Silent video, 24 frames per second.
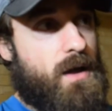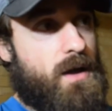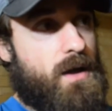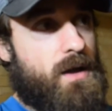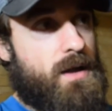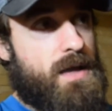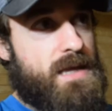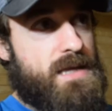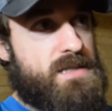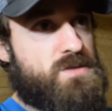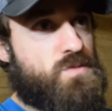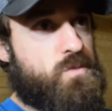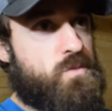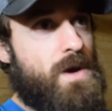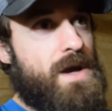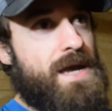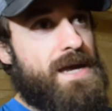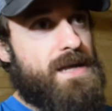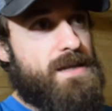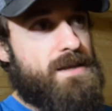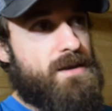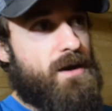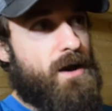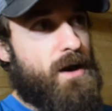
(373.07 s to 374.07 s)
It's
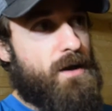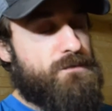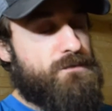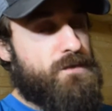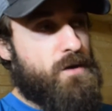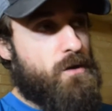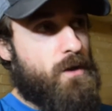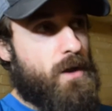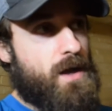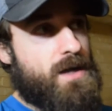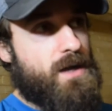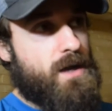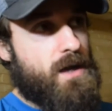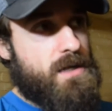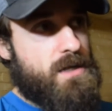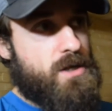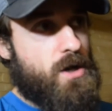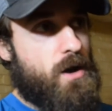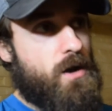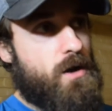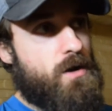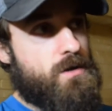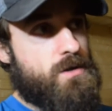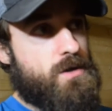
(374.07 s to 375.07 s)
weird. I feel like I
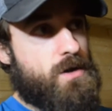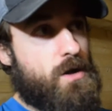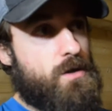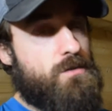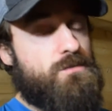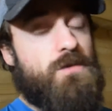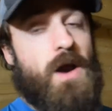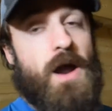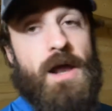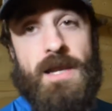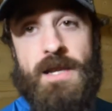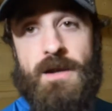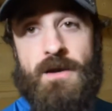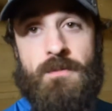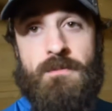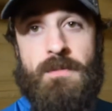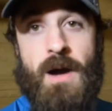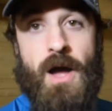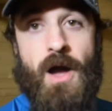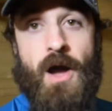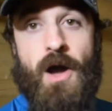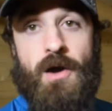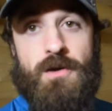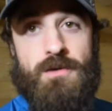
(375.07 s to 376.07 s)
can't go running on
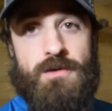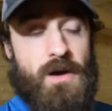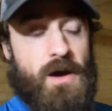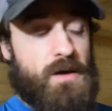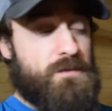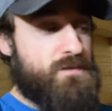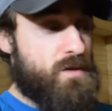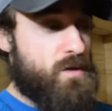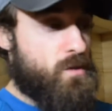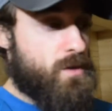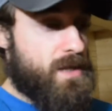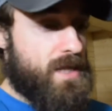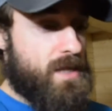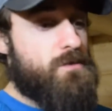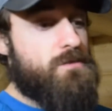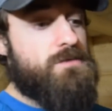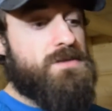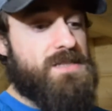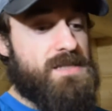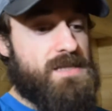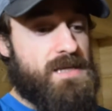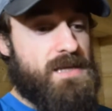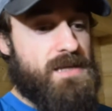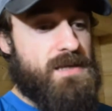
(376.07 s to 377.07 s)
my own. I feel
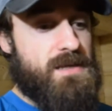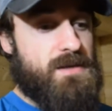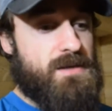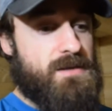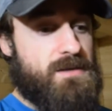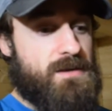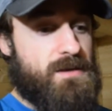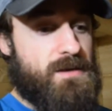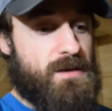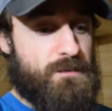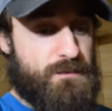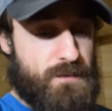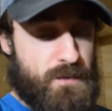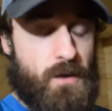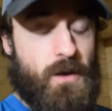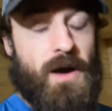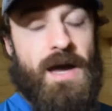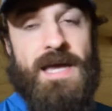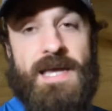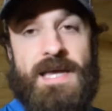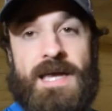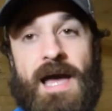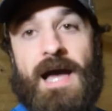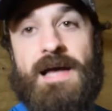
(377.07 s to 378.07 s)
guilty. I feel
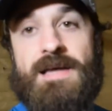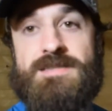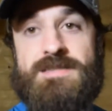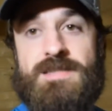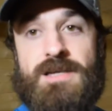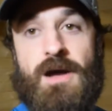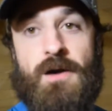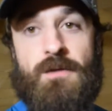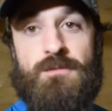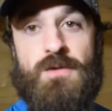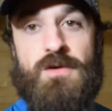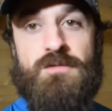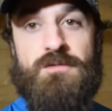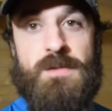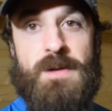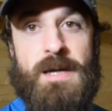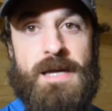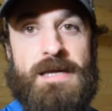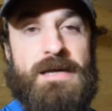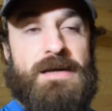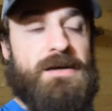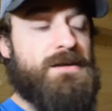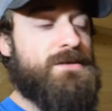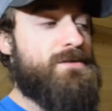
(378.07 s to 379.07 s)
like he has to come with me.
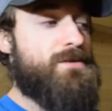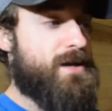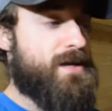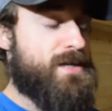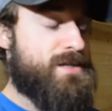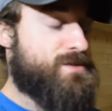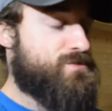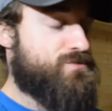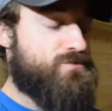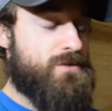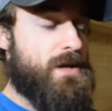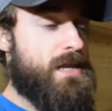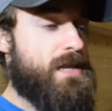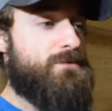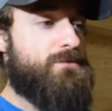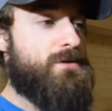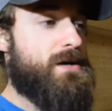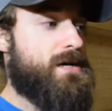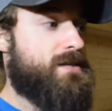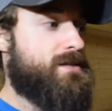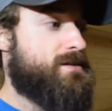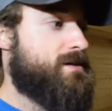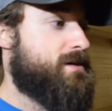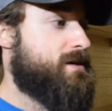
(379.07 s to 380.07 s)
Like, it's really
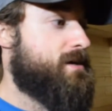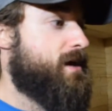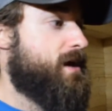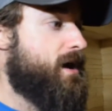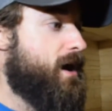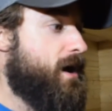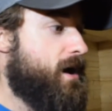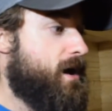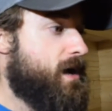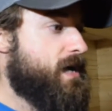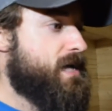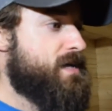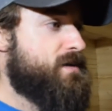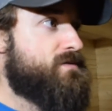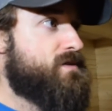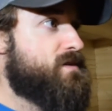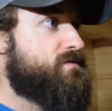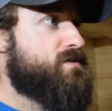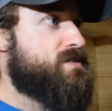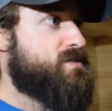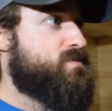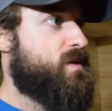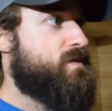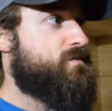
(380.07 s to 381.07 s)
weird. Even
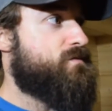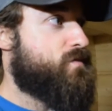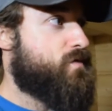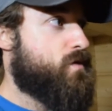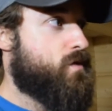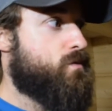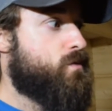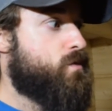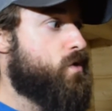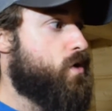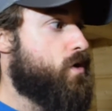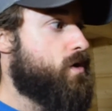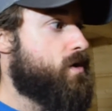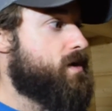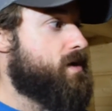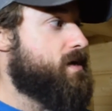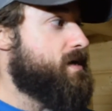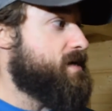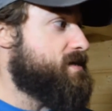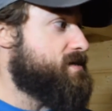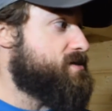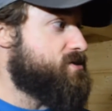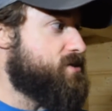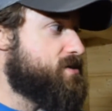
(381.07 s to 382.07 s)
if he's been for a walk,
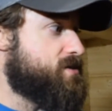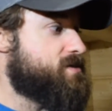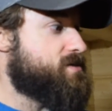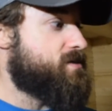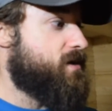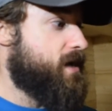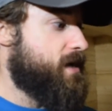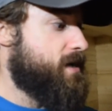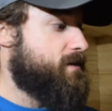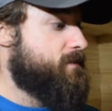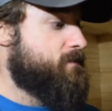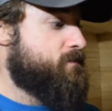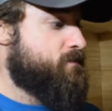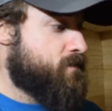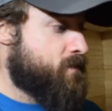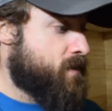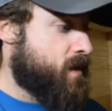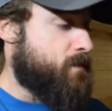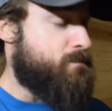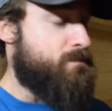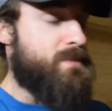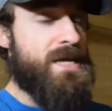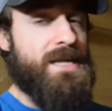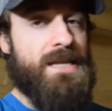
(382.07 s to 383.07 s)
it's just like
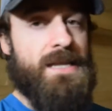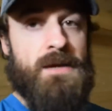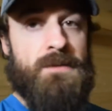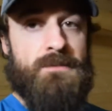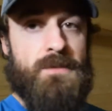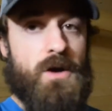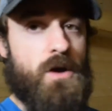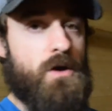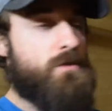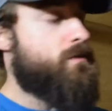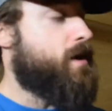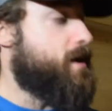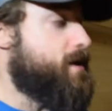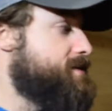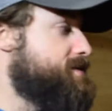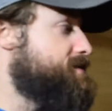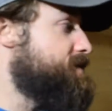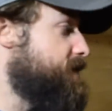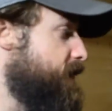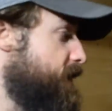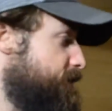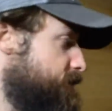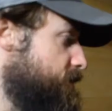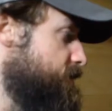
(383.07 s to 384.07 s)
me and him go running
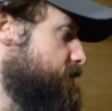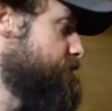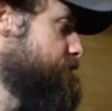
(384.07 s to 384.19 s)
together.